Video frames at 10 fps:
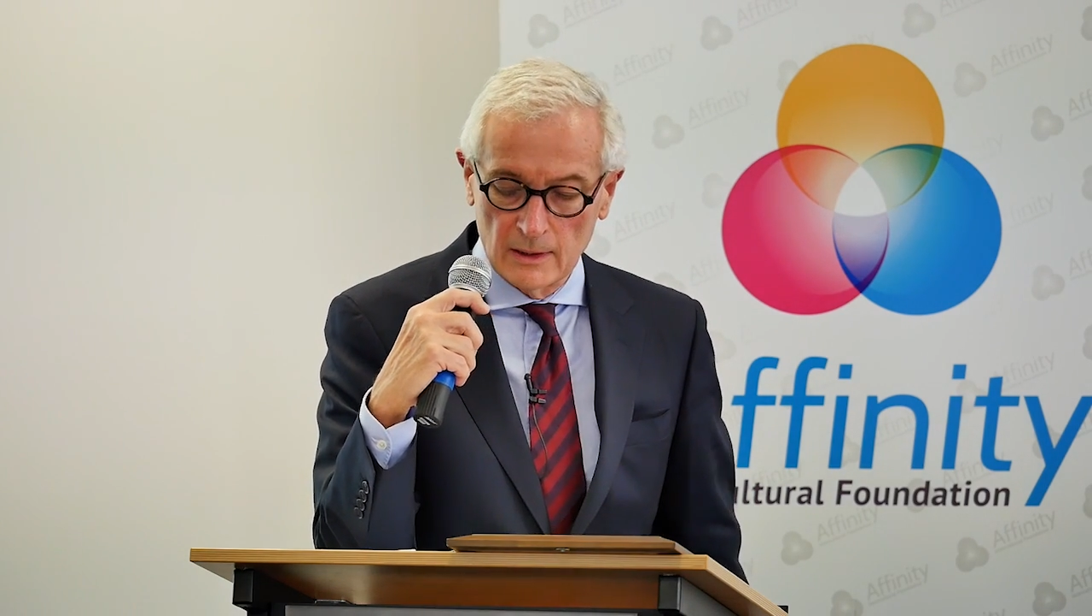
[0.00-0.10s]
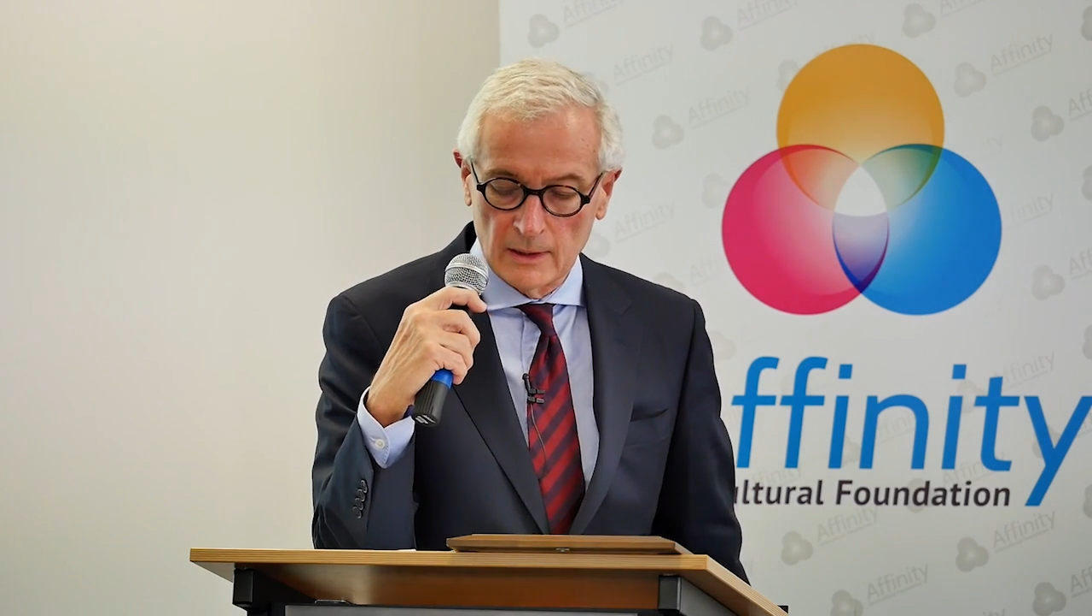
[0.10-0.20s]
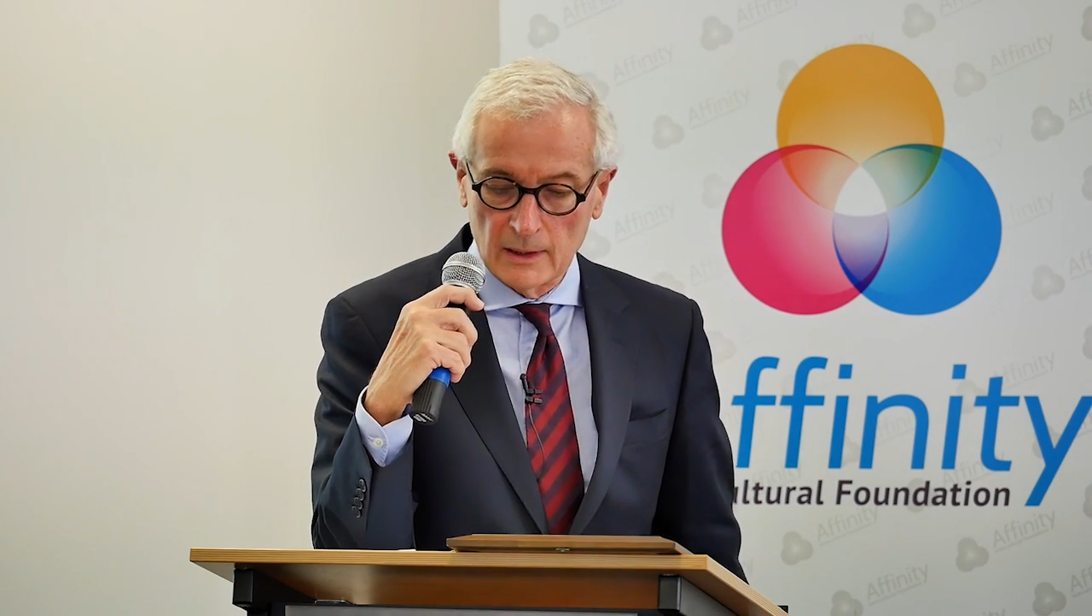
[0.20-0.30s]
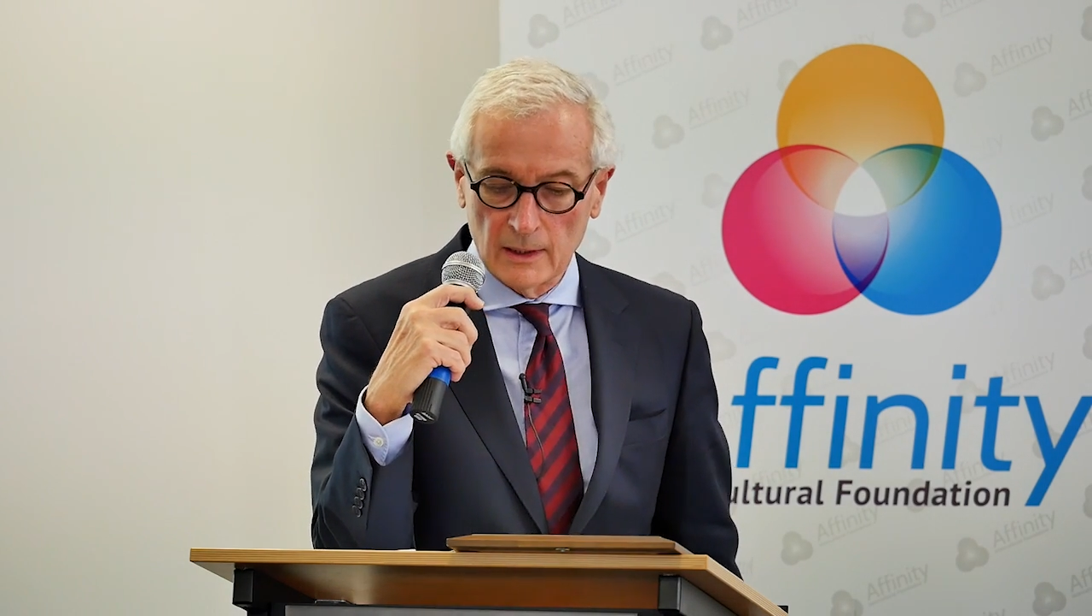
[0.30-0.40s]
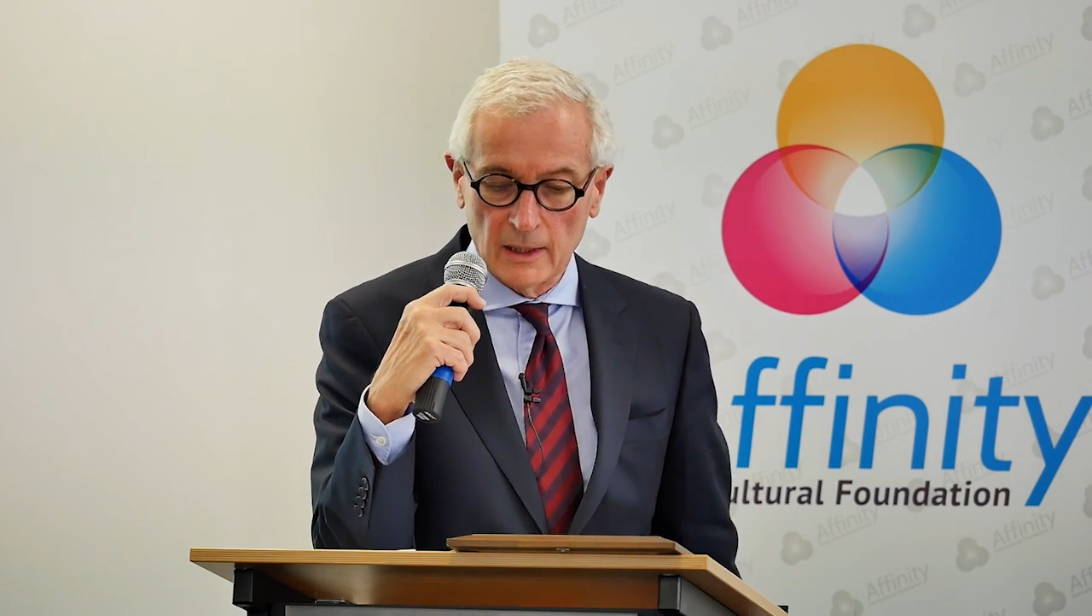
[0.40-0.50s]

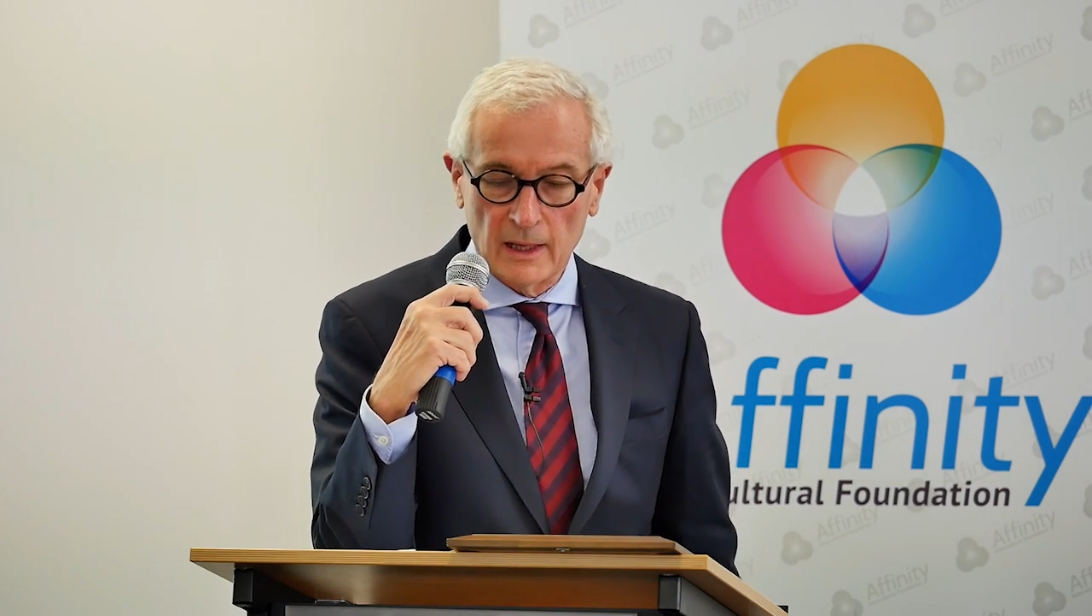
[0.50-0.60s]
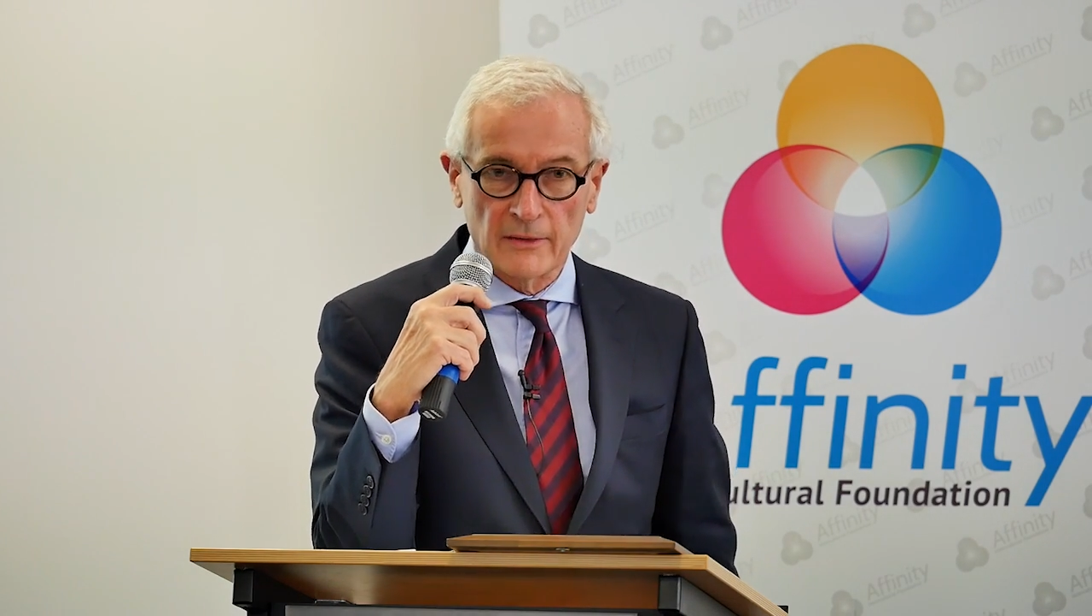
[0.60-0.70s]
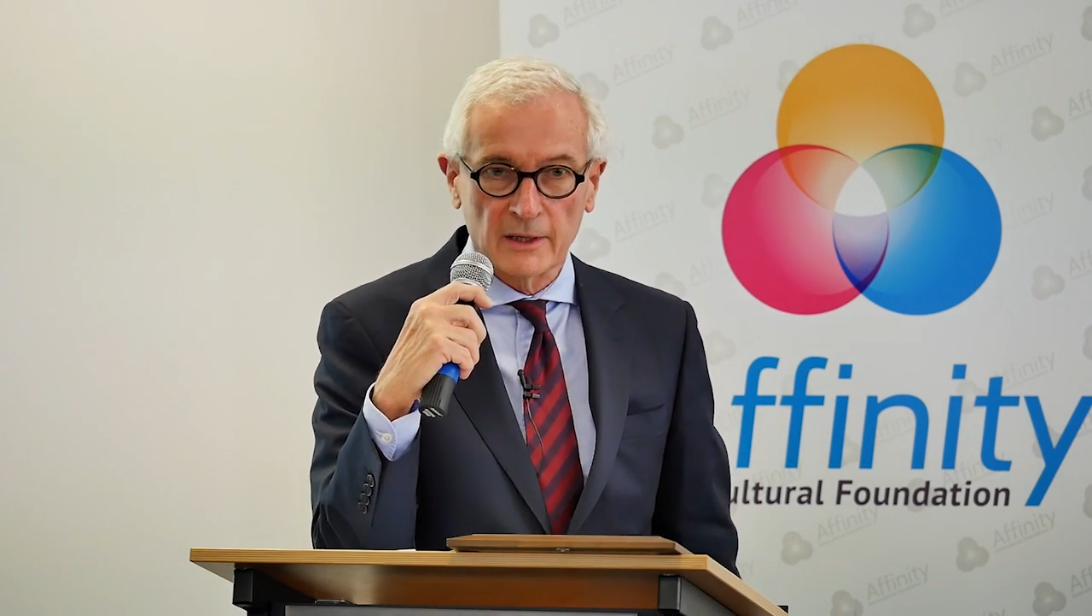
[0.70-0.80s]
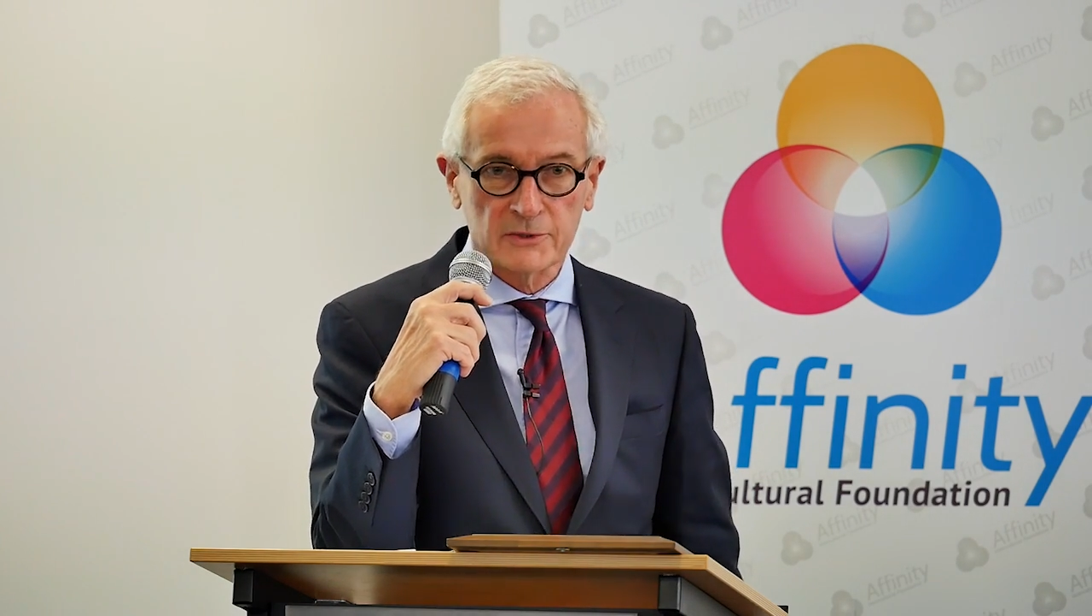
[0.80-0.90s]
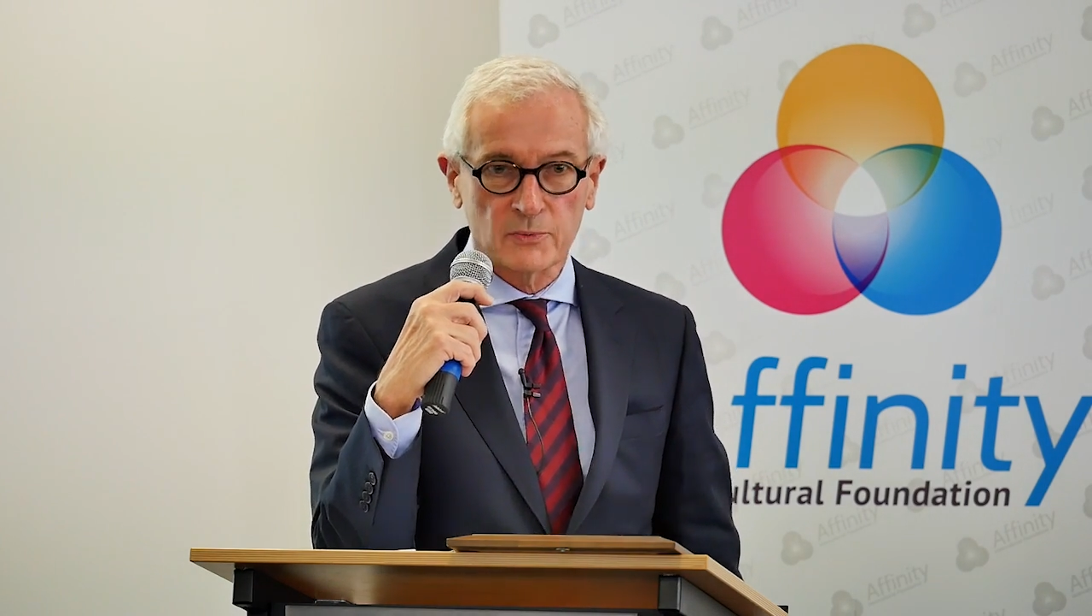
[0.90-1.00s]
Uh, and that's